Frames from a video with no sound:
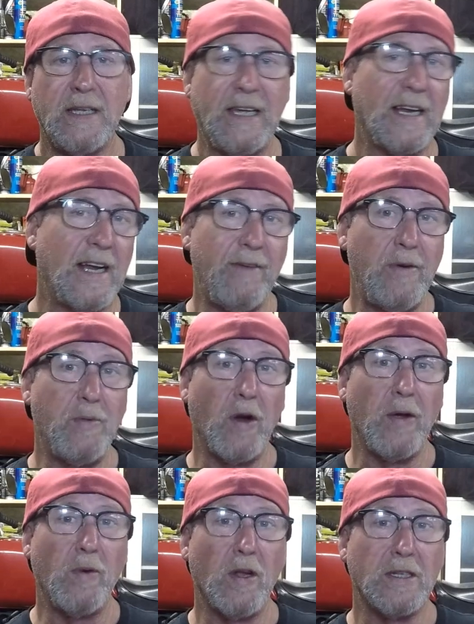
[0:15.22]
G'day
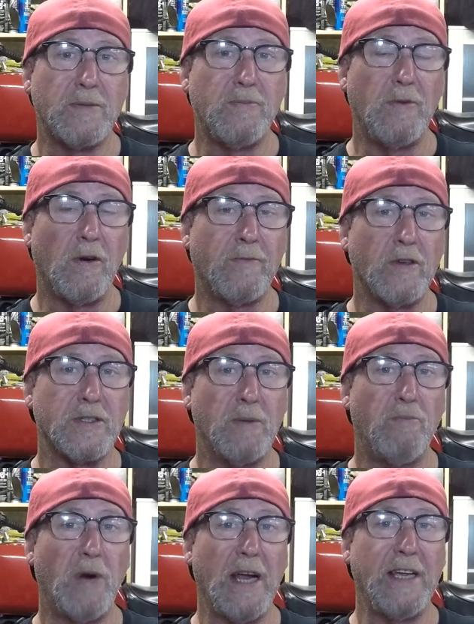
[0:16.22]
everybody, well I've got
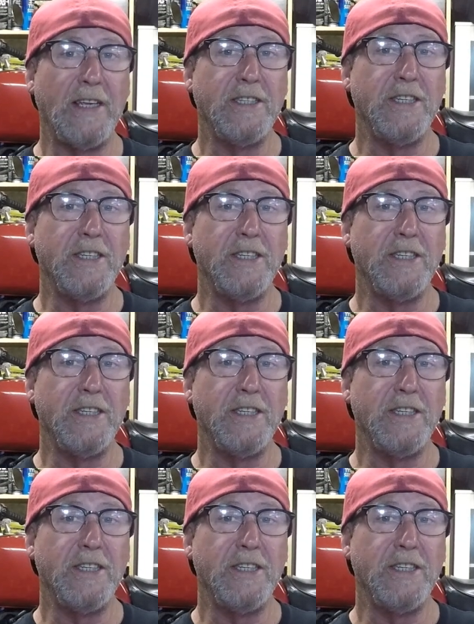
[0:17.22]
some breaking